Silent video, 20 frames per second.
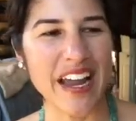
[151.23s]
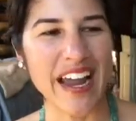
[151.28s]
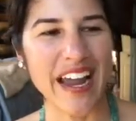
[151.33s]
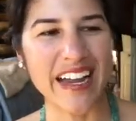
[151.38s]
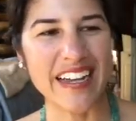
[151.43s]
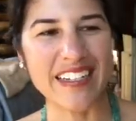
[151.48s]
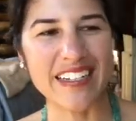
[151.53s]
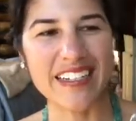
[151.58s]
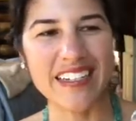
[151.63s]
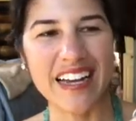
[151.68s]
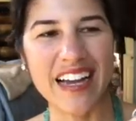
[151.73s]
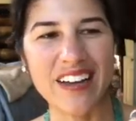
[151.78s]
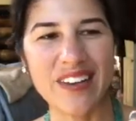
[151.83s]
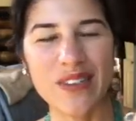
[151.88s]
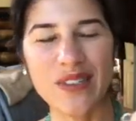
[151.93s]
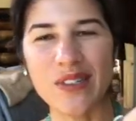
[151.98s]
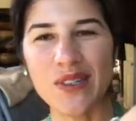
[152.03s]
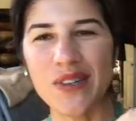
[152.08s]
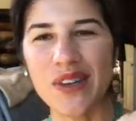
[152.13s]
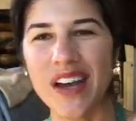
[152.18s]
And
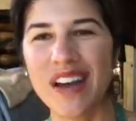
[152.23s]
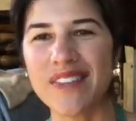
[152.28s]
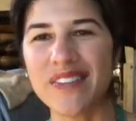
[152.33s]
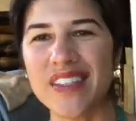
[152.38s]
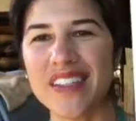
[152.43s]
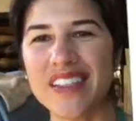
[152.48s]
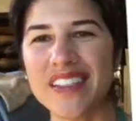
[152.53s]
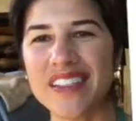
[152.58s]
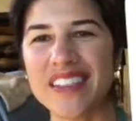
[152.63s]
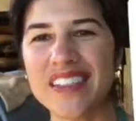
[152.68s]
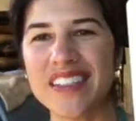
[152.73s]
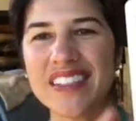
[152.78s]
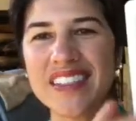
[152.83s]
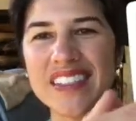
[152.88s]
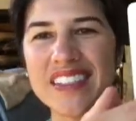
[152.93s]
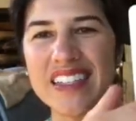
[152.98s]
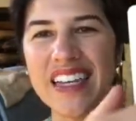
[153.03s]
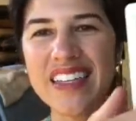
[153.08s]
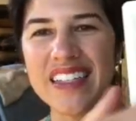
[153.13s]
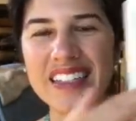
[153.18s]
now you have this
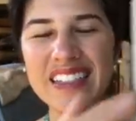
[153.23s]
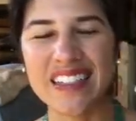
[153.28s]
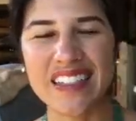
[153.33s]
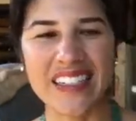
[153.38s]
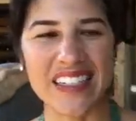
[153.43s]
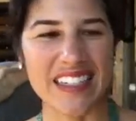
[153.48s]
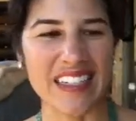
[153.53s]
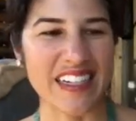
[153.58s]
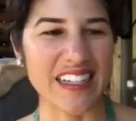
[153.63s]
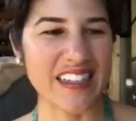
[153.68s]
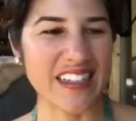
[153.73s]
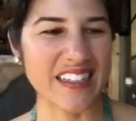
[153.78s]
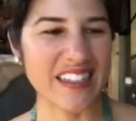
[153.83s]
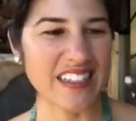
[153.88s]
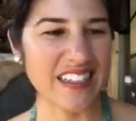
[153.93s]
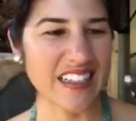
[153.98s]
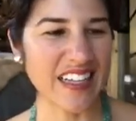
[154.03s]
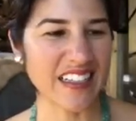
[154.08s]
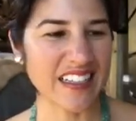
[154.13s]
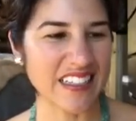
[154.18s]
skeleton and the
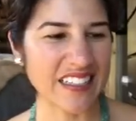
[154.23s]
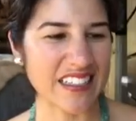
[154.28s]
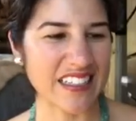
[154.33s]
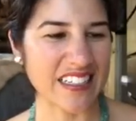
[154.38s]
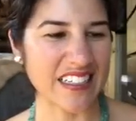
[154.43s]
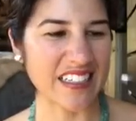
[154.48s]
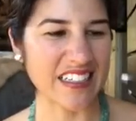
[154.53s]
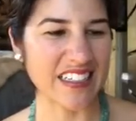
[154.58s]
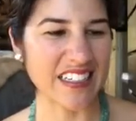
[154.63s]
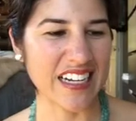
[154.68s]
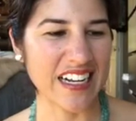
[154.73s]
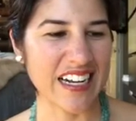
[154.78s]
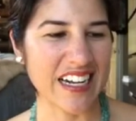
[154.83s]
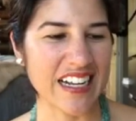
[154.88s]
skeleton